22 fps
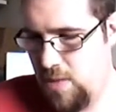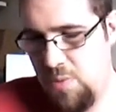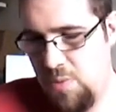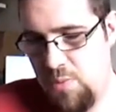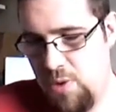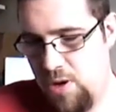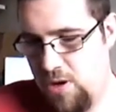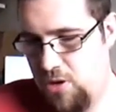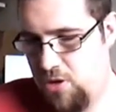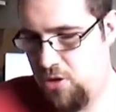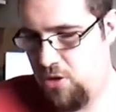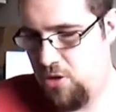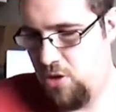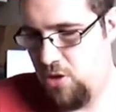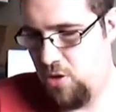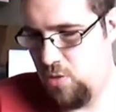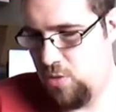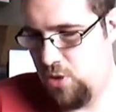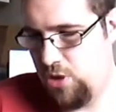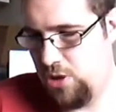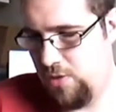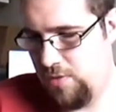pretty sure
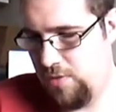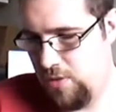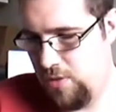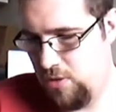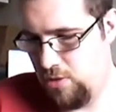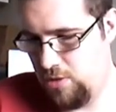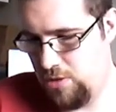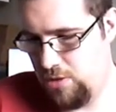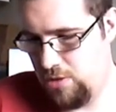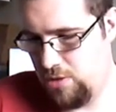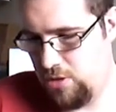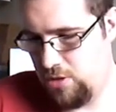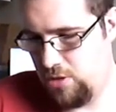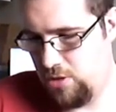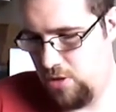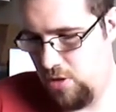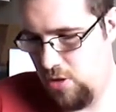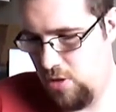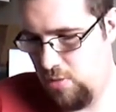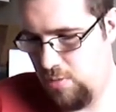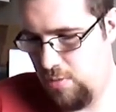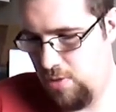it'll shift on the
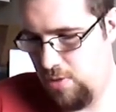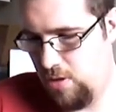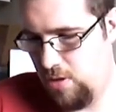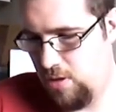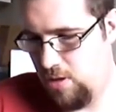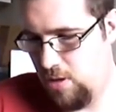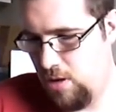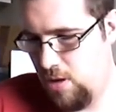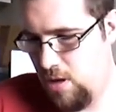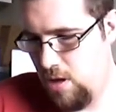shop, or